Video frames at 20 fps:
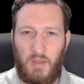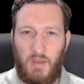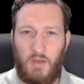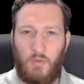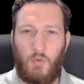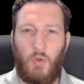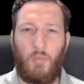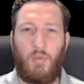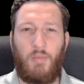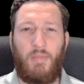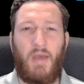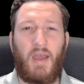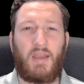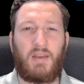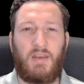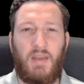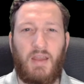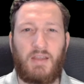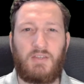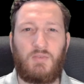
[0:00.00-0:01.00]
We'll be back
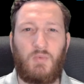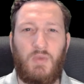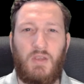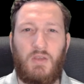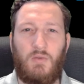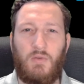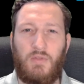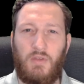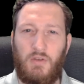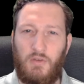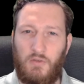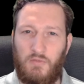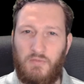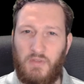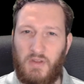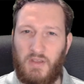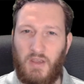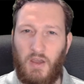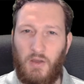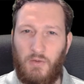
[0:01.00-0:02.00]
next week with a new
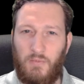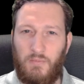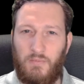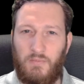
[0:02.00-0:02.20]
video.